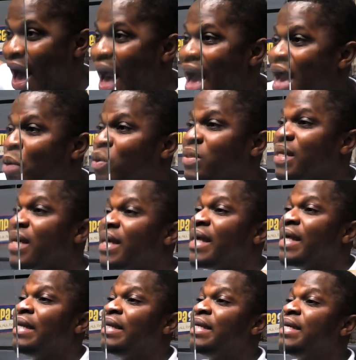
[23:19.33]
I was saying
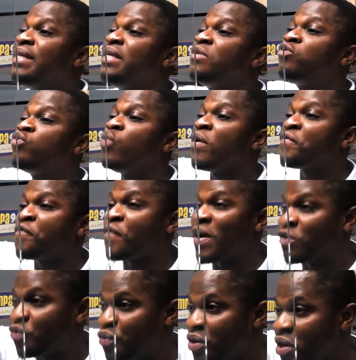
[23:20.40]
lead to a
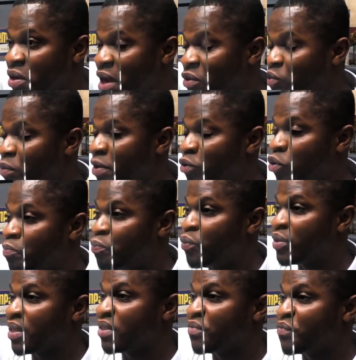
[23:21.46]
factory, a tomato
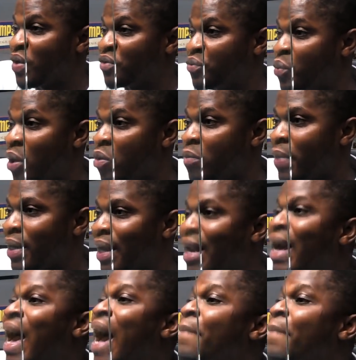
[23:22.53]
processing factory akoma dan.